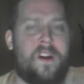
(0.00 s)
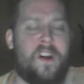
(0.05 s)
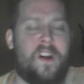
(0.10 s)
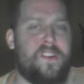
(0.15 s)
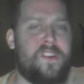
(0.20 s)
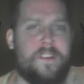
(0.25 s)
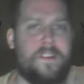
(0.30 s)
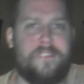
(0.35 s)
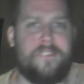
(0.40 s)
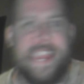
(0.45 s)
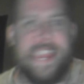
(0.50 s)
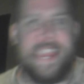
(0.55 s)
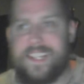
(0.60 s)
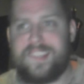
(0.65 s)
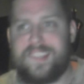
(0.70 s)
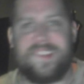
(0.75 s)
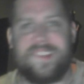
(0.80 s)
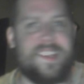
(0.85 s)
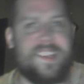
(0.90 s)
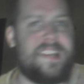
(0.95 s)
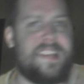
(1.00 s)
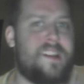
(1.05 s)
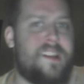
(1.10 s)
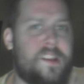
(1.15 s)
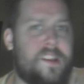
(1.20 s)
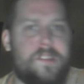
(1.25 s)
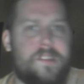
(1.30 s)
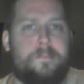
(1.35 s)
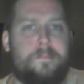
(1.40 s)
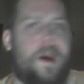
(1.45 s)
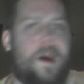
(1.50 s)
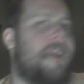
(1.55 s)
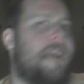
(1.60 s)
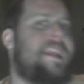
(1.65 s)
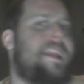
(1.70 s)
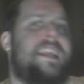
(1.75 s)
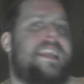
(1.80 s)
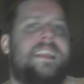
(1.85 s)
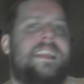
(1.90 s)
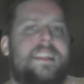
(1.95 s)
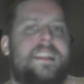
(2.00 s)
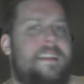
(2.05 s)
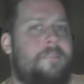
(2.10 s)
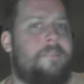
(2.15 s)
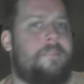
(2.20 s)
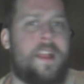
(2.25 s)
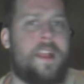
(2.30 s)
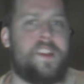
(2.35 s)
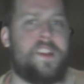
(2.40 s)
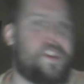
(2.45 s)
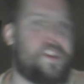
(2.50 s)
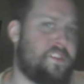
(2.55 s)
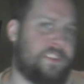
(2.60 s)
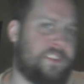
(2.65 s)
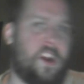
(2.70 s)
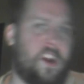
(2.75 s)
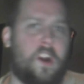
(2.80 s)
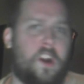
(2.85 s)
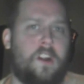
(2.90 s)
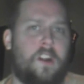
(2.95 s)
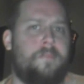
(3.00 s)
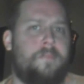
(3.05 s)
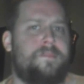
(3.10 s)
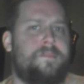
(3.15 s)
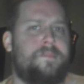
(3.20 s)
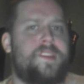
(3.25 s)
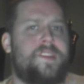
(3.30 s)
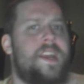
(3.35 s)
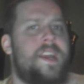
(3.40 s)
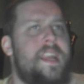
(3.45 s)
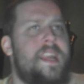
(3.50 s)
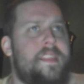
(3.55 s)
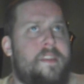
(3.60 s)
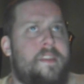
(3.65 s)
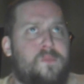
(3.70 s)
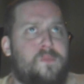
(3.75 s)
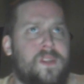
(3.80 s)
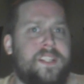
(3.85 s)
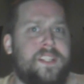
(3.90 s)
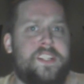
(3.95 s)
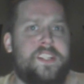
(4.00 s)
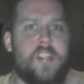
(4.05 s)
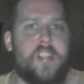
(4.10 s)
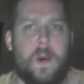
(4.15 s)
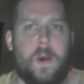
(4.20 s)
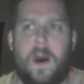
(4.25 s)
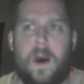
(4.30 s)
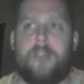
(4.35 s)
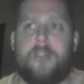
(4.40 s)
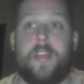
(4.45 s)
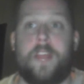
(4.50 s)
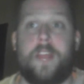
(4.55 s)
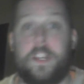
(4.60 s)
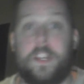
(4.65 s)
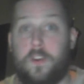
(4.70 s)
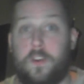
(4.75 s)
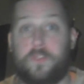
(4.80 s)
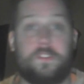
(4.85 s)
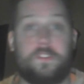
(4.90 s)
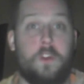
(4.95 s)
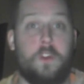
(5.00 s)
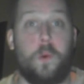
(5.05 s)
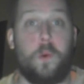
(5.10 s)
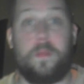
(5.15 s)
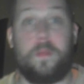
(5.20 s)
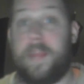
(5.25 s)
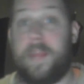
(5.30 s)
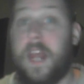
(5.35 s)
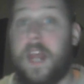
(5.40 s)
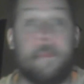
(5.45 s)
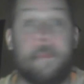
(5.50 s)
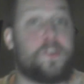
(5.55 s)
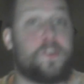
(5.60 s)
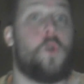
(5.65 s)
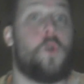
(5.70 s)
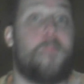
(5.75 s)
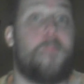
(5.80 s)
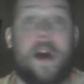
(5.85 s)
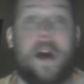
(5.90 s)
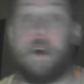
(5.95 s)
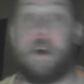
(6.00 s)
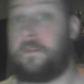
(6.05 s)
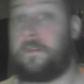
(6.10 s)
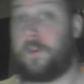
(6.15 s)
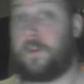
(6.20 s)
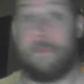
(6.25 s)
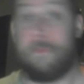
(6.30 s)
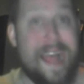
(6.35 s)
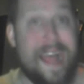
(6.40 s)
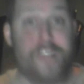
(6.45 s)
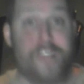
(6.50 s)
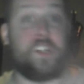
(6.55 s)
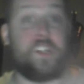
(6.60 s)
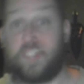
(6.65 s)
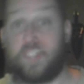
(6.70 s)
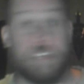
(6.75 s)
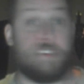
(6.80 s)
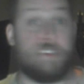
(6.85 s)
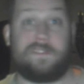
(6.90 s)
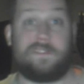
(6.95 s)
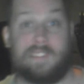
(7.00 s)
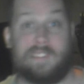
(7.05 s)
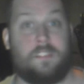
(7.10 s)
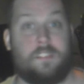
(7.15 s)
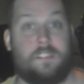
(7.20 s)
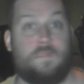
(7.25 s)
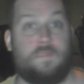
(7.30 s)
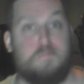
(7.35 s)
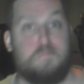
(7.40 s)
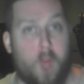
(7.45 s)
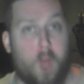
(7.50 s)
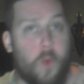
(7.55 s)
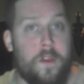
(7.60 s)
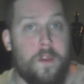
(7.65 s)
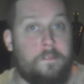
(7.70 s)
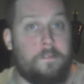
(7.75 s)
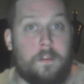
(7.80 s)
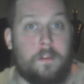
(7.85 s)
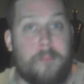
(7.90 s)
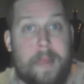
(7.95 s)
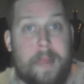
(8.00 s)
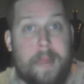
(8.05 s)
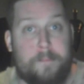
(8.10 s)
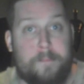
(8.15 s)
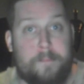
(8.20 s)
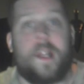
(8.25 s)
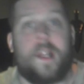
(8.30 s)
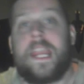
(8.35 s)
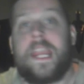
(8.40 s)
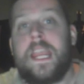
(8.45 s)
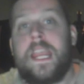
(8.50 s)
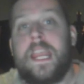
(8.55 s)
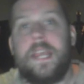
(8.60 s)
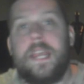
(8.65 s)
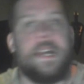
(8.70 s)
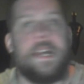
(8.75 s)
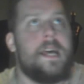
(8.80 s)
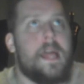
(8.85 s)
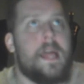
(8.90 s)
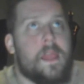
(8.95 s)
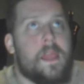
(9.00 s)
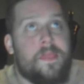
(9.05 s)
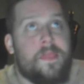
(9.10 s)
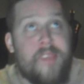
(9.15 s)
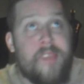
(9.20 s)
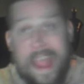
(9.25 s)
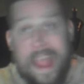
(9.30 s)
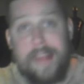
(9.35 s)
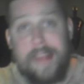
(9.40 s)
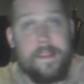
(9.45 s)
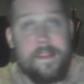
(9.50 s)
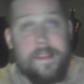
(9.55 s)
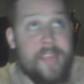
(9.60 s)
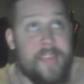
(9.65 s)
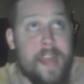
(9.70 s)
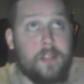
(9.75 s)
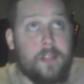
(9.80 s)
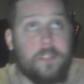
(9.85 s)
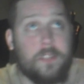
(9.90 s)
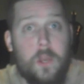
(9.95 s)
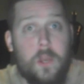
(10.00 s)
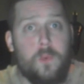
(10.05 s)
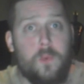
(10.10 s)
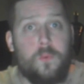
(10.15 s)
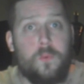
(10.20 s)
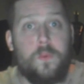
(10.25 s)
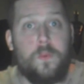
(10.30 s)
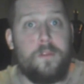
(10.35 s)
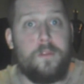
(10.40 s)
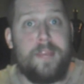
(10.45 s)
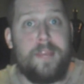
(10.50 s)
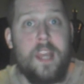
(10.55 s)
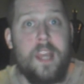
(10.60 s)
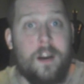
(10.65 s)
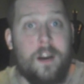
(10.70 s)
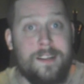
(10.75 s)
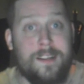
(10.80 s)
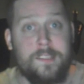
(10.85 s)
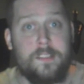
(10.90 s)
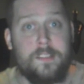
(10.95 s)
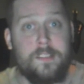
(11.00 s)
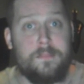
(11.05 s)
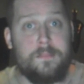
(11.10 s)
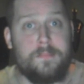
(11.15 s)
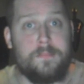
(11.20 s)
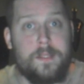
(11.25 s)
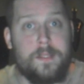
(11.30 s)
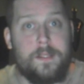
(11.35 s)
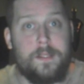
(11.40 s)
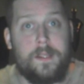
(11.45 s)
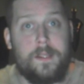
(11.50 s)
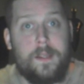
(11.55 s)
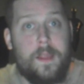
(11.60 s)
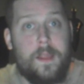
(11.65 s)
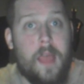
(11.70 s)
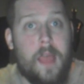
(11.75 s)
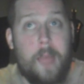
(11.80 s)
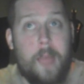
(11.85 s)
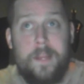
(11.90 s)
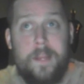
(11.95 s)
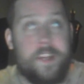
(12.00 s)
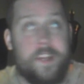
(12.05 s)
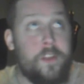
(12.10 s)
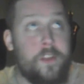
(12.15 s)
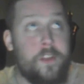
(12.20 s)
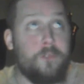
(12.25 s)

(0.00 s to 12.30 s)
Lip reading: on your face and on your body and on your arms that really show off, hey, don't screw with me, I'm so powerful, magic's just exploding from my body. That alone would be awesome. I mean,